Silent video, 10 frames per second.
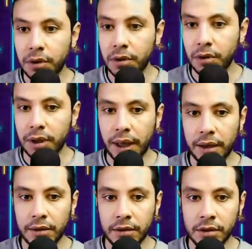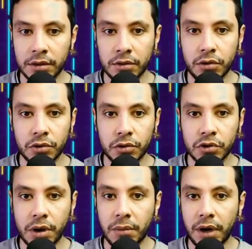Okay, there is also
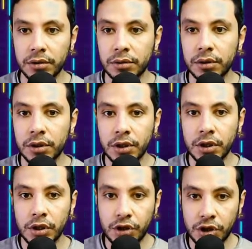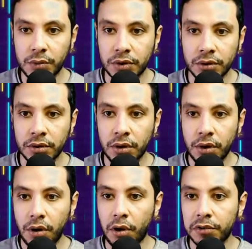some other cheaper
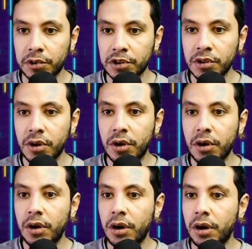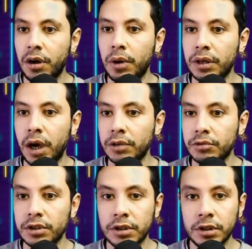offers.
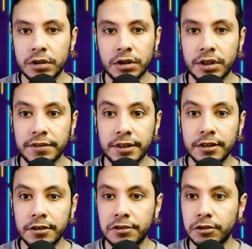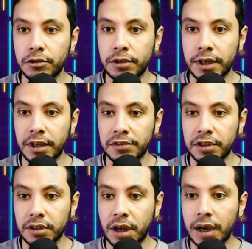107 for
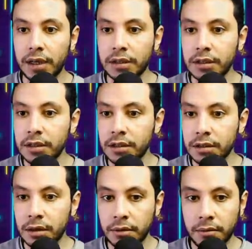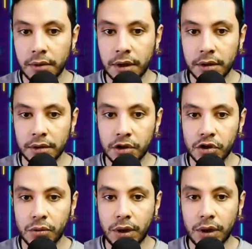11 nights, this
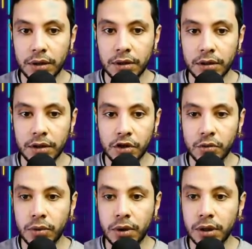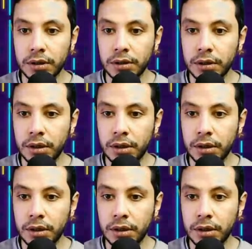one,